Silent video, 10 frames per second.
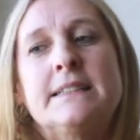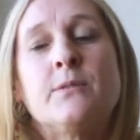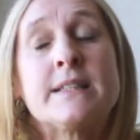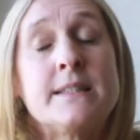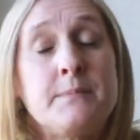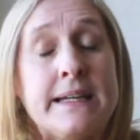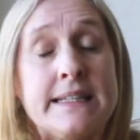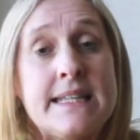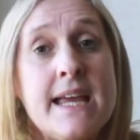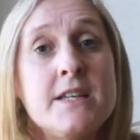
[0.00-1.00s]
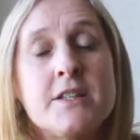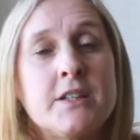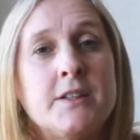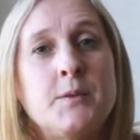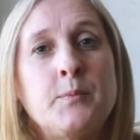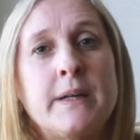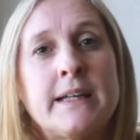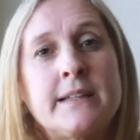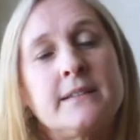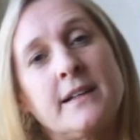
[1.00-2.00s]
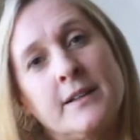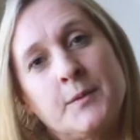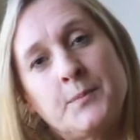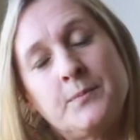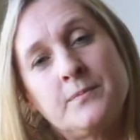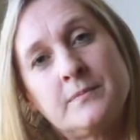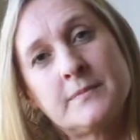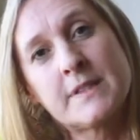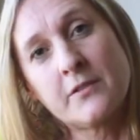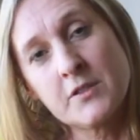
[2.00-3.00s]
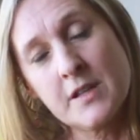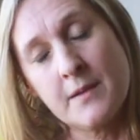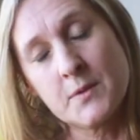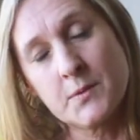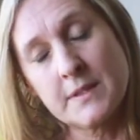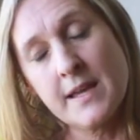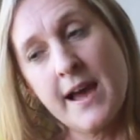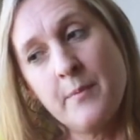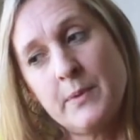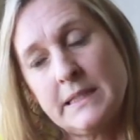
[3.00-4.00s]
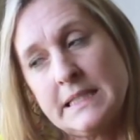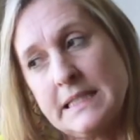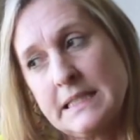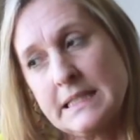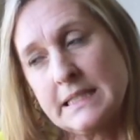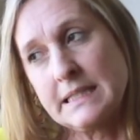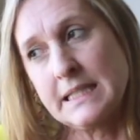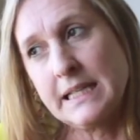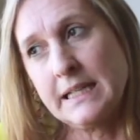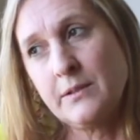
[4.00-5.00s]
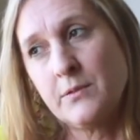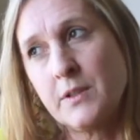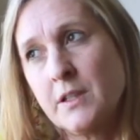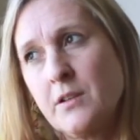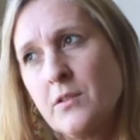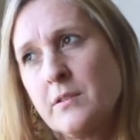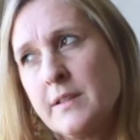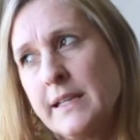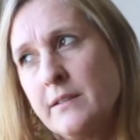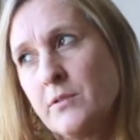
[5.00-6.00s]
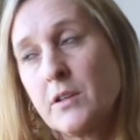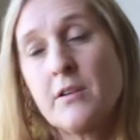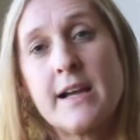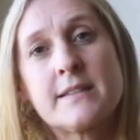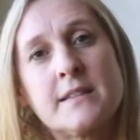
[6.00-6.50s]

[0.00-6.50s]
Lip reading: wasn't my intention, but several times what's happened is they regress